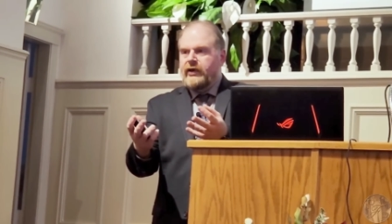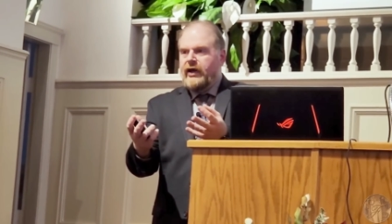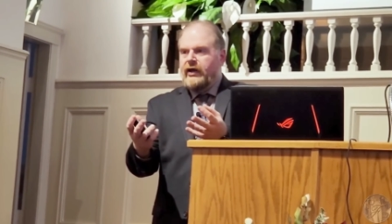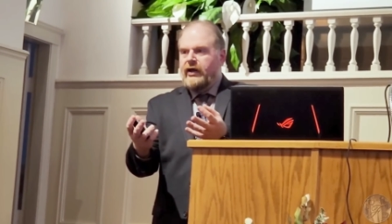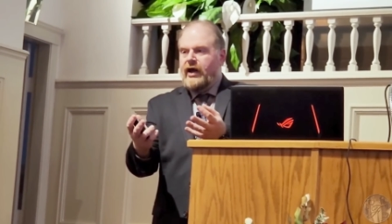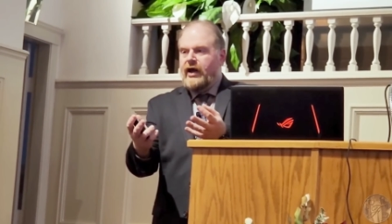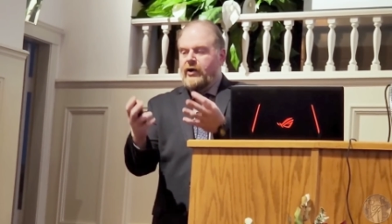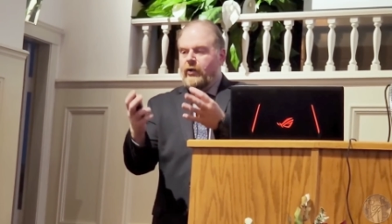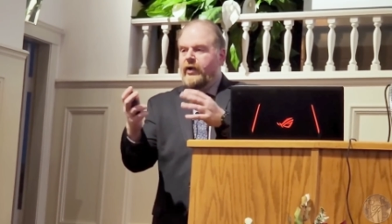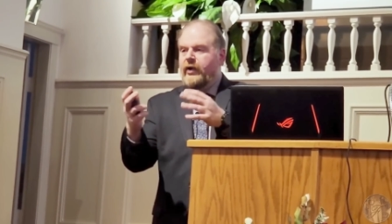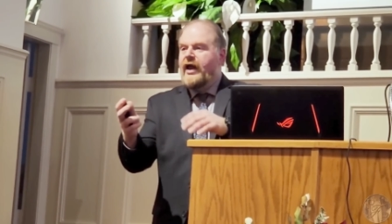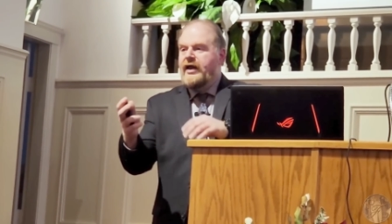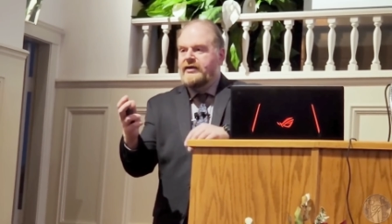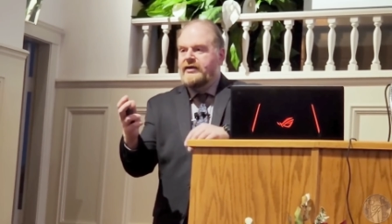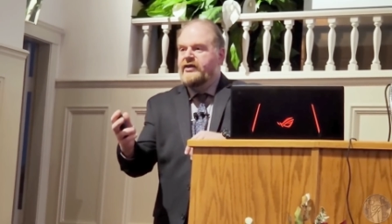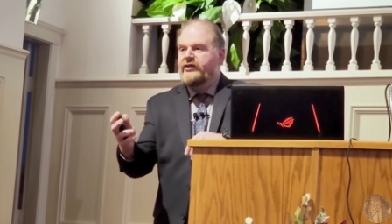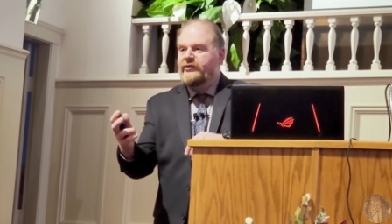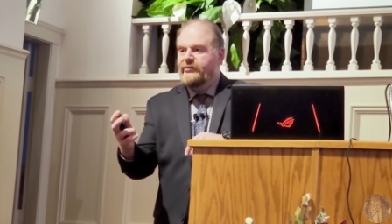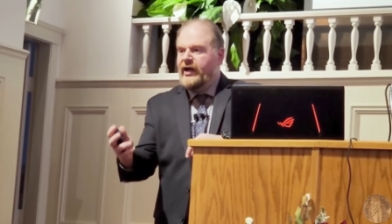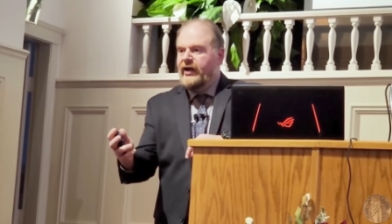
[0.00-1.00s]
Okay? I don't
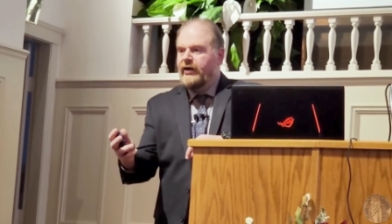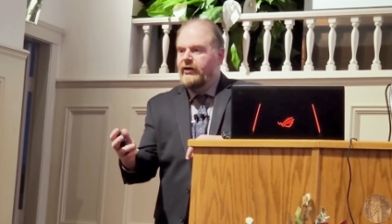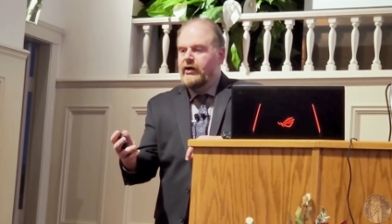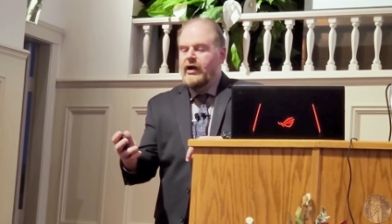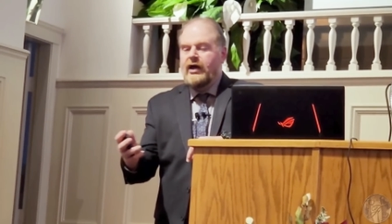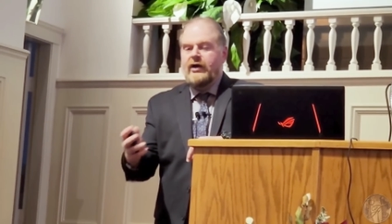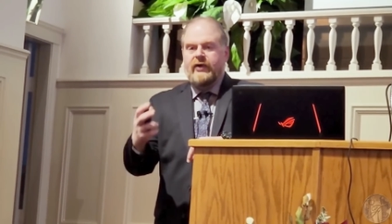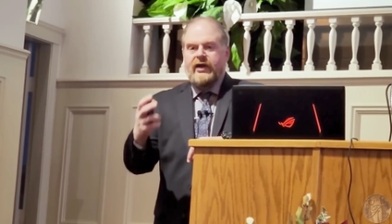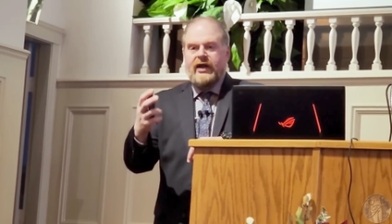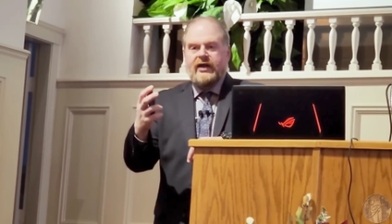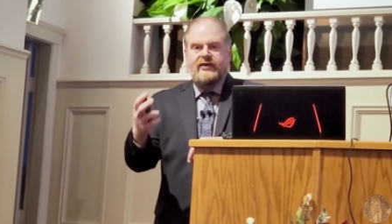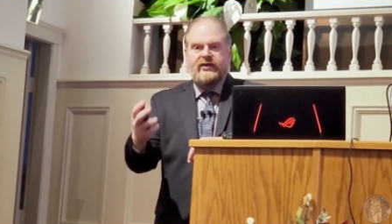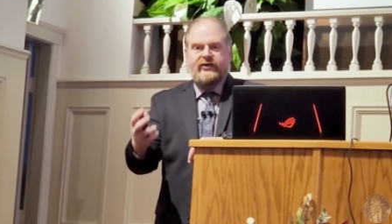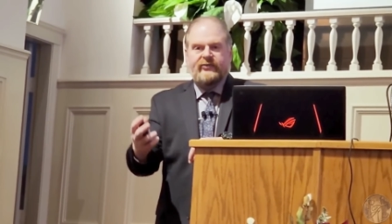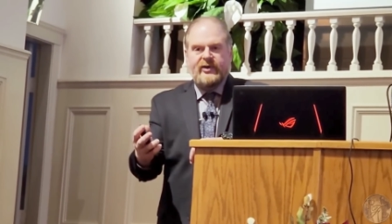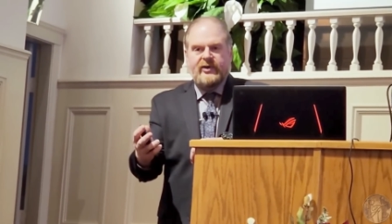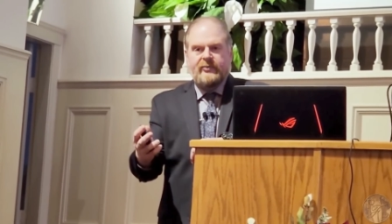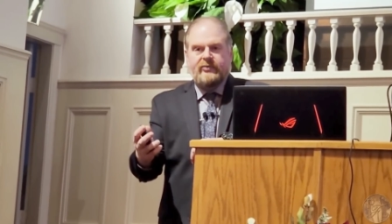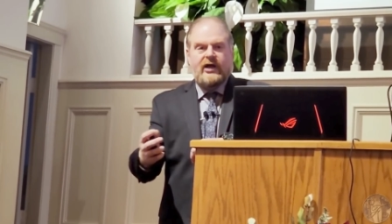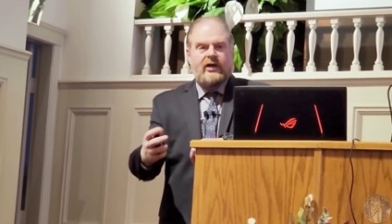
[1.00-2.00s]
hate these men. I don't hate
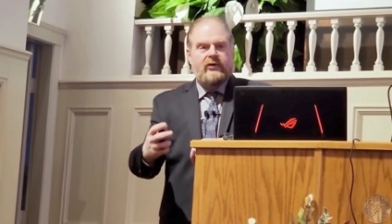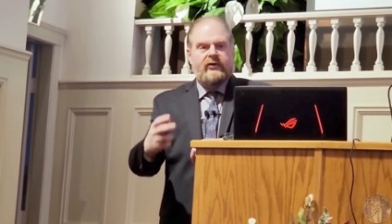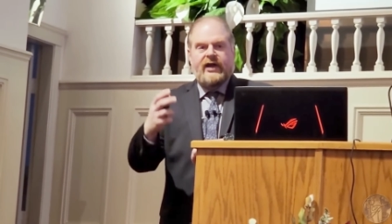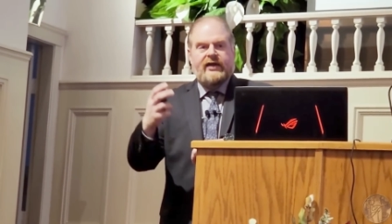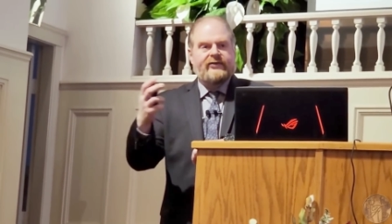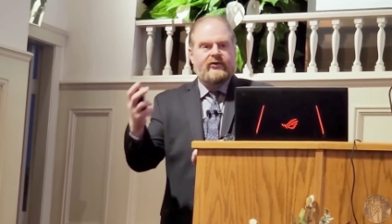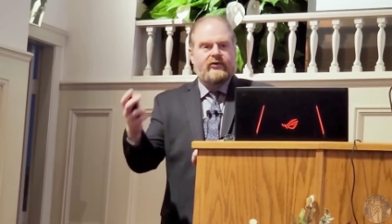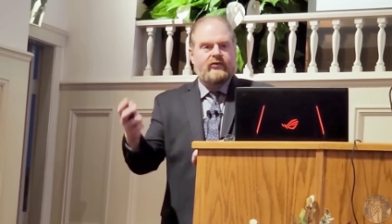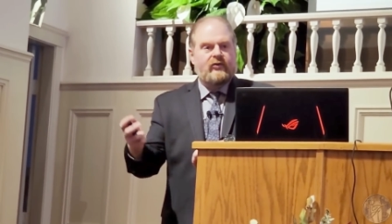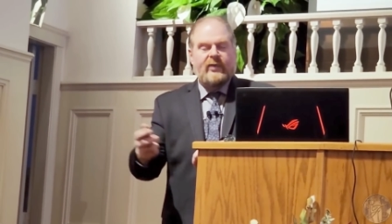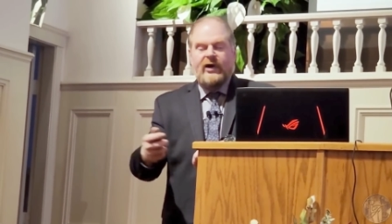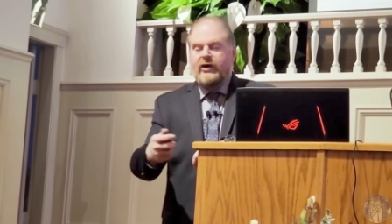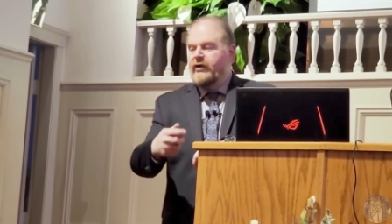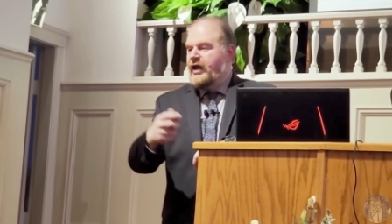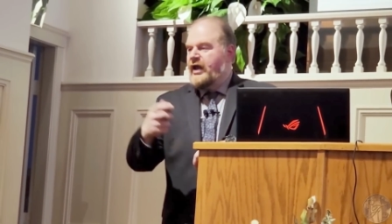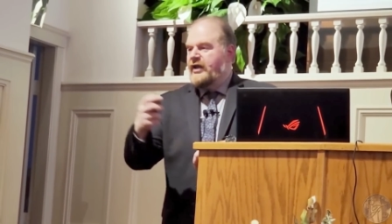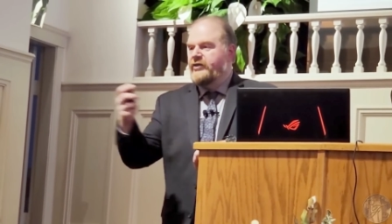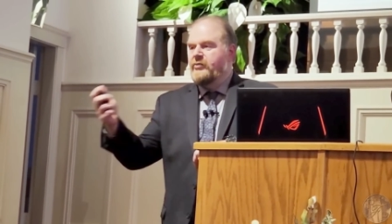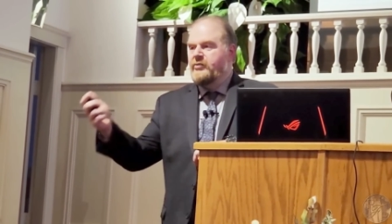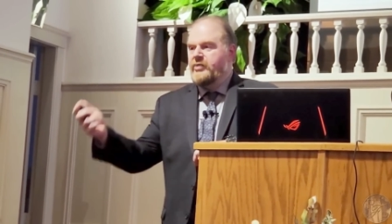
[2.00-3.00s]
these people. I don't hate the group.
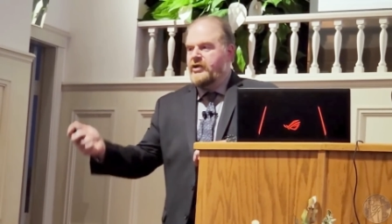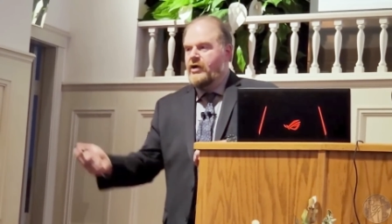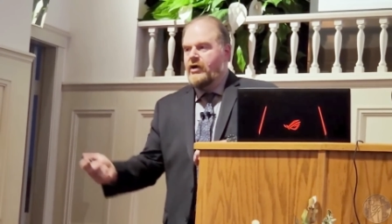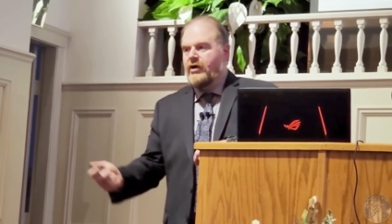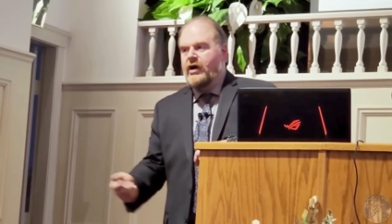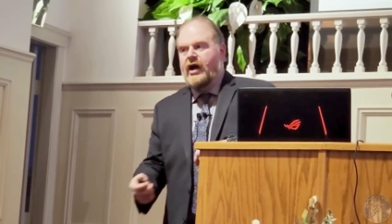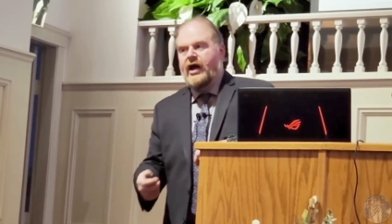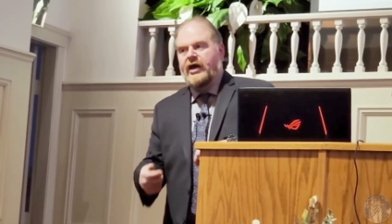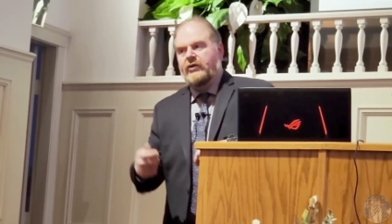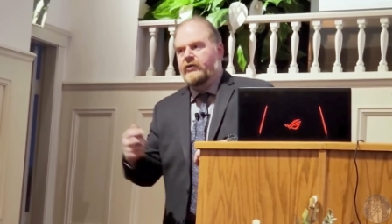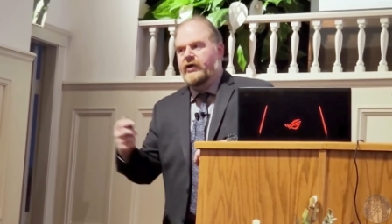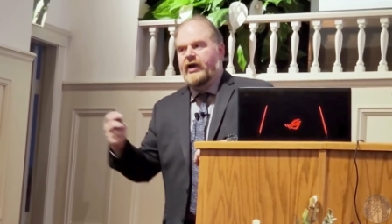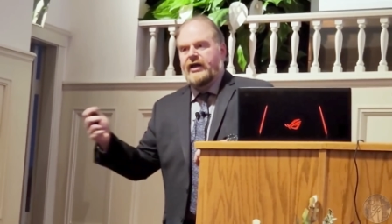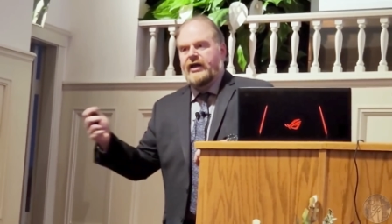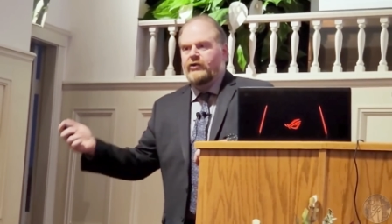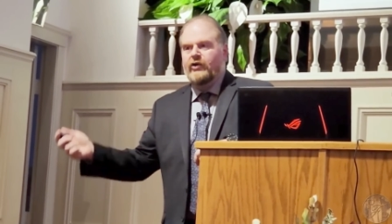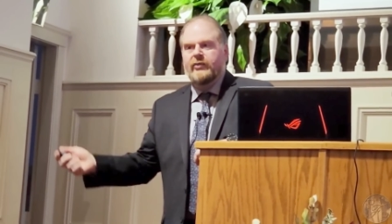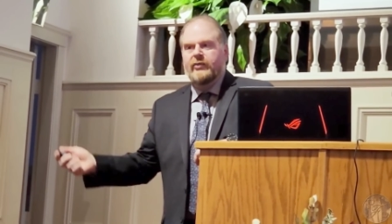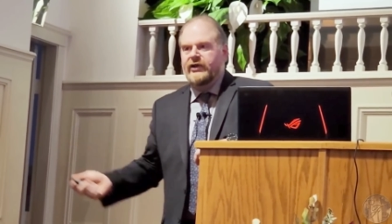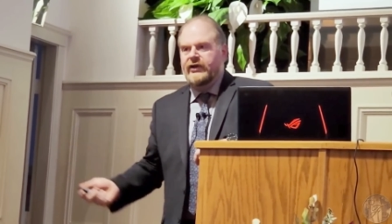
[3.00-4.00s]
I don't hate the BRI. I
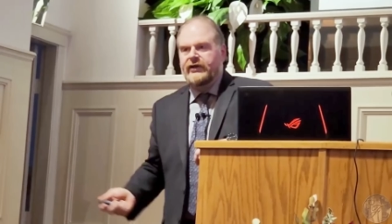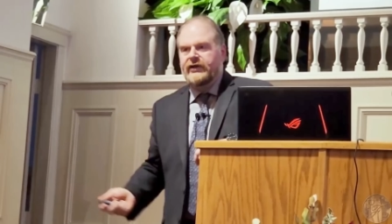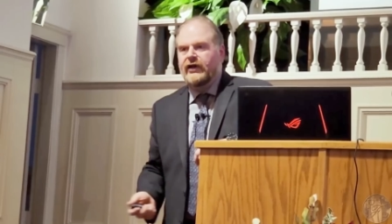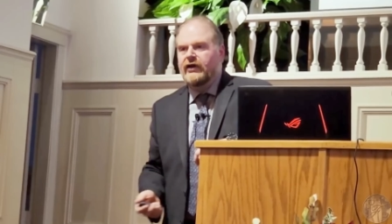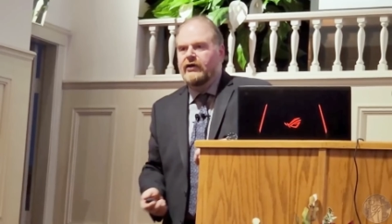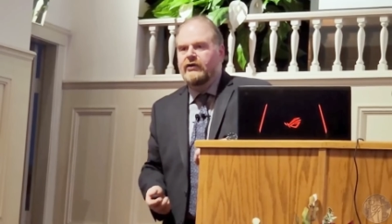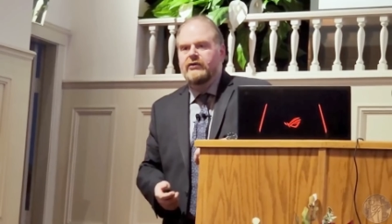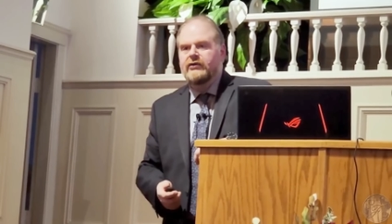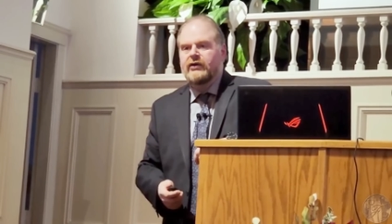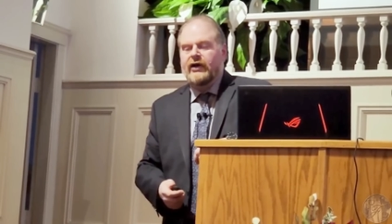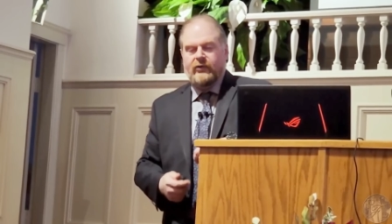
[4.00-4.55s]
don't hate Loma Linda.